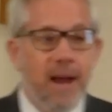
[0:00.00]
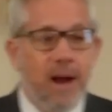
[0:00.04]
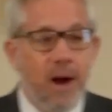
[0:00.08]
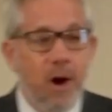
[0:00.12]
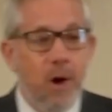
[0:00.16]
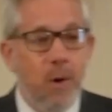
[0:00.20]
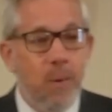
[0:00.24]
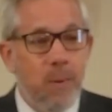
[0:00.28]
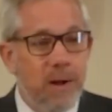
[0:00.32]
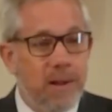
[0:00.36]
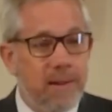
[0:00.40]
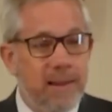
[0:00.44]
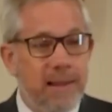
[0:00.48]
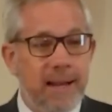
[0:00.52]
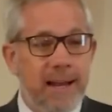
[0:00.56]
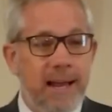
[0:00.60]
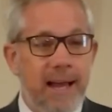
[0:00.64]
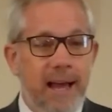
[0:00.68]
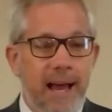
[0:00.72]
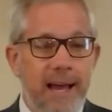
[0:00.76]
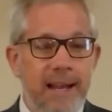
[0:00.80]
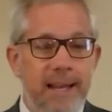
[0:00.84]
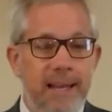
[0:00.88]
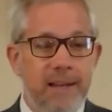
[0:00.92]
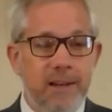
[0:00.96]
Oh, well, then
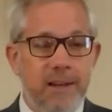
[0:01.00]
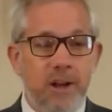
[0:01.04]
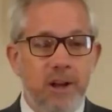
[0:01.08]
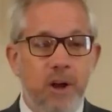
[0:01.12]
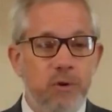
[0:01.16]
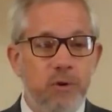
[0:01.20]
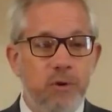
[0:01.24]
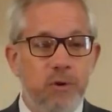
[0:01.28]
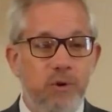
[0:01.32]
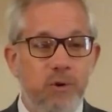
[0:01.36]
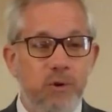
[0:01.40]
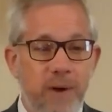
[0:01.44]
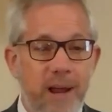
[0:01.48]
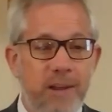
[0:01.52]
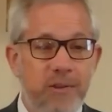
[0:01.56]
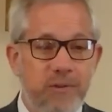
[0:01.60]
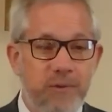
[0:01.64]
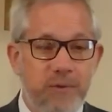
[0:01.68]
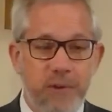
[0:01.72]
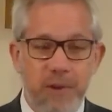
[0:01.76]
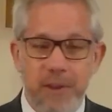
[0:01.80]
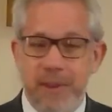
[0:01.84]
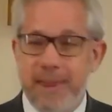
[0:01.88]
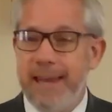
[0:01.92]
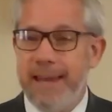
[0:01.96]
I, I need to go do
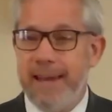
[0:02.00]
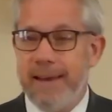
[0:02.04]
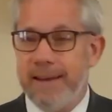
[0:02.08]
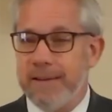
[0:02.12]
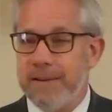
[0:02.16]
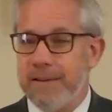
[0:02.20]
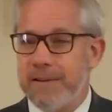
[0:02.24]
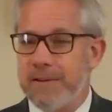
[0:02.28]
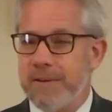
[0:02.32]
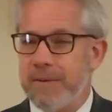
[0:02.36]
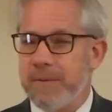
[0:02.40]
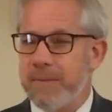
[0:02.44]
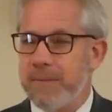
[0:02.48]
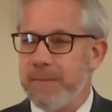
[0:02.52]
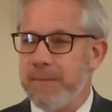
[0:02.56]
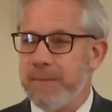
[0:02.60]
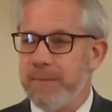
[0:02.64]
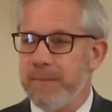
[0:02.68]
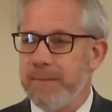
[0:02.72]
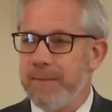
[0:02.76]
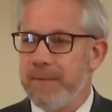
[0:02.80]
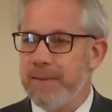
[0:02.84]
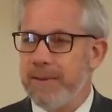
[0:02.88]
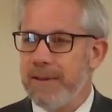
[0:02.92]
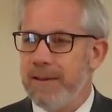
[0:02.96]
restful things.
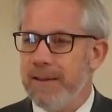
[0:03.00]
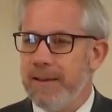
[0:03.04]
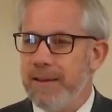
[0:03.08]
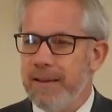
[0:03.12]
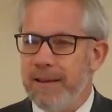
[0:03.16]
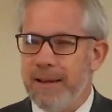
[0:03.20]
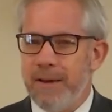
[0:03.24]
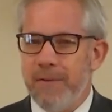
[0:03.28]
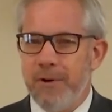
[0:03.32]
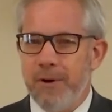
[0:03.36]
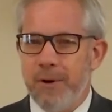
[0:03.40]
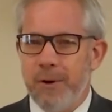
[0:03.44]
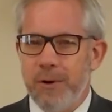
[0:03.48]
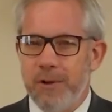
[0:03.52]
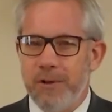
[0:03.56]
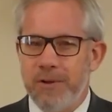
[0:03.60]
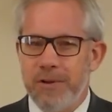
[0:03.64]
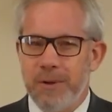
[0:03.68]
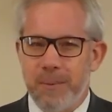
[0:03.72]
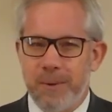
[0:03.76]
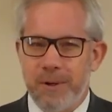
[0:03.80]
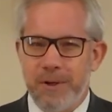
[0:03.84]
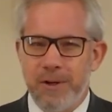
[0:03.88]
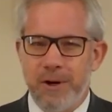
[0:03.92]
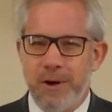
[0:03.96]
You ever notice
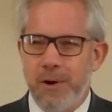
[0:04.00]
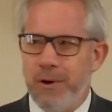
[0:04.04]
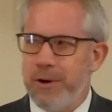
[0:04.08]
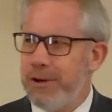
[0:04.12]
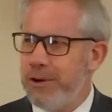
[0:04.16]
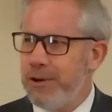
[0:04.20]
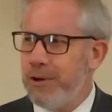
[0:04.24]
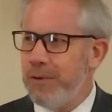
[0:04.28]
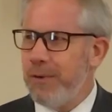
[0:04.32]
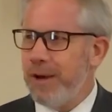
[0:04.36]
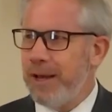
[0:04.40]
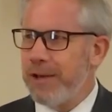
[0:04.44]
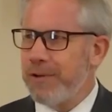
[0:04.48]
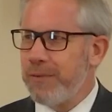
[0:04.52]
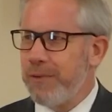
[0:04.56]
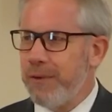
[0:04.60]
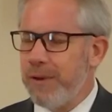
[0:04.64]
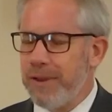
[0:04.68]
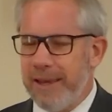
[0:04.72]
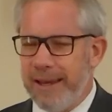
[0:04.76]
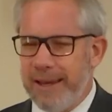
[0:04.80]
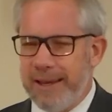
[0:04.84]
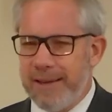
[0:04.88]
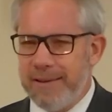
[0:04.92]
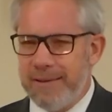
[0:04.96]
that when you go to do restful
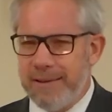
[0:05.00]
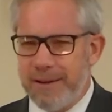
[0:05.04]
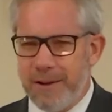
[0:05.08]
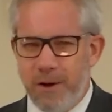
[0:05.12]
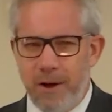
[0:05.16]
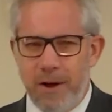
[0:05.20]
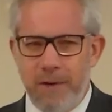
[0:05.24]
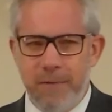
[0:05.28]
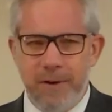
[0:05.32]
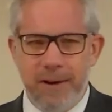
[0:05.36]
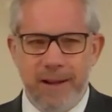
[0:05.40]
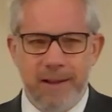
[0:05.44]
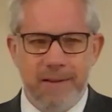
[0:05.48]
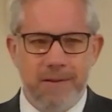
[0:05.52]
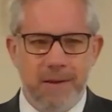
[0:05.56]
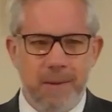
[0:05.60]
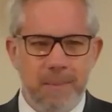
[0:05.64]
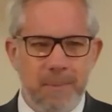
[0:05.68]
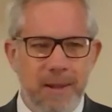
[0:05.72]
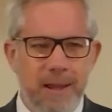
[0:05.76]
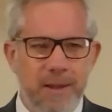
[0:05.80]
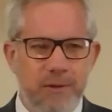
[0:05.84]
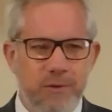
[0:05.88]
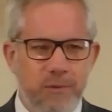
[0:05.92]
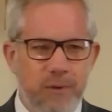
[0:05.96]
things, it often ends
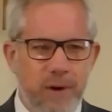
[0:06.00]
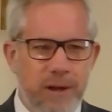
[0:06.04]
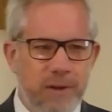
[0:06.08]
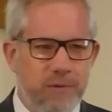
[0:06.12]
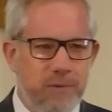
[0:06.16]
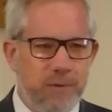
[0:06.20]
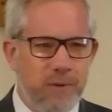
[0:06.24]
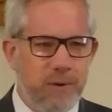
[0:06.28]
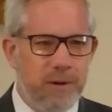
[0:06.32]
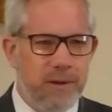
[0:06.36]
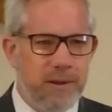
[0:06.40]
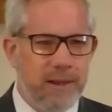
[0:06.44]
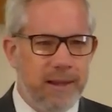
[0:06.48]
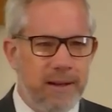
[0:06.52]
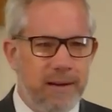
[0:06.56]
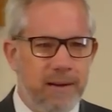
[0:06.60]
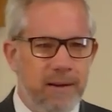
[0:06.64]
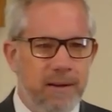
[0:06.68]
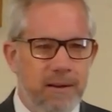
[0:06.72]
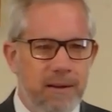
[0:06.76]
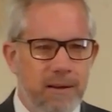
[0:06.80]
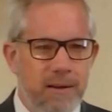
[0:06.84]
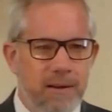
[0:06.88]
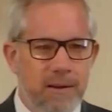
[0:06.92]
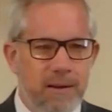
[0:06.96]
up less restful
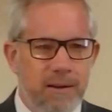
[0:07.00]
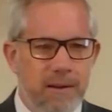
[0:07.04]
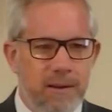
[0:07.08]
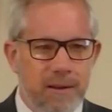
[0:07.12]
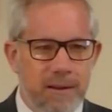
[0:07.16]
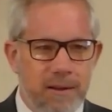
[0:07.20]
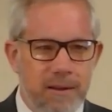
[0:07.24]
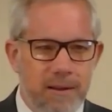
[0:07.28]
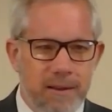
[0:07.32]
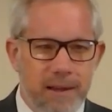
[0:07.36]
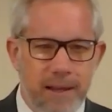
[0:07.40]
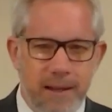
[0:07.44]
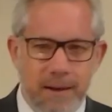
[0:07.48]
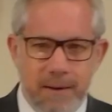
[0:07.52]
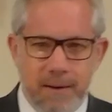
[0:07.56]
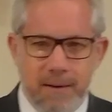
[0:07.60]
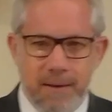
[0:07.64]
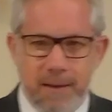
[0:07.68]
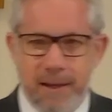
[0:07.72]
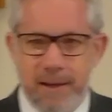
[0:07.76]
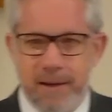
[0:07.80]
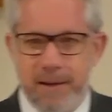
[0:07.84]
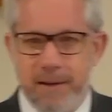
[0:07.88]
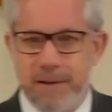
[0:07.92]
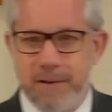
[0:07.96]
than than,
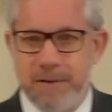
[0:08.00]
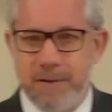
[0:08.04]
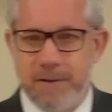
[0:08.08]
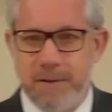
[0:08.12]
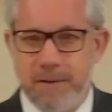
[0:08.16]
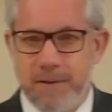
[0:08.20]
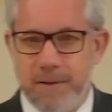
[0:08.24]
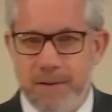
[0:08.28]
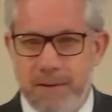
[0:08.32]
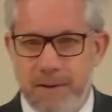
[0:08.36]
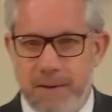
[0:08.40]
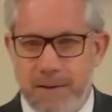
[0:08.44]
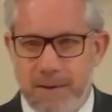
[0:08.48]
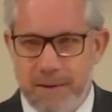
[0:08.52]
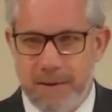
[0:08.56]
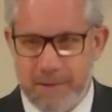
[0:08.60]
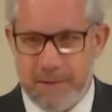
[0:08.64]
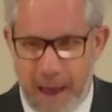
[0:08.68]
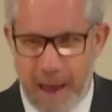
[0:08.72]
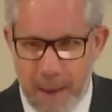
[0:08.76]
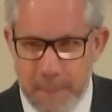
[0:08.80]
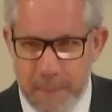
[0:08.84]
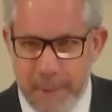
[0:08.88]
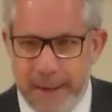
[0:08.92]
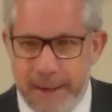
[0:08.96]
than just
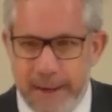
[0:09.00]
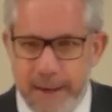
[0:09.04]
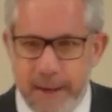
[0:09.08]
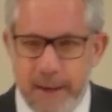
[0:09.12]
stopping.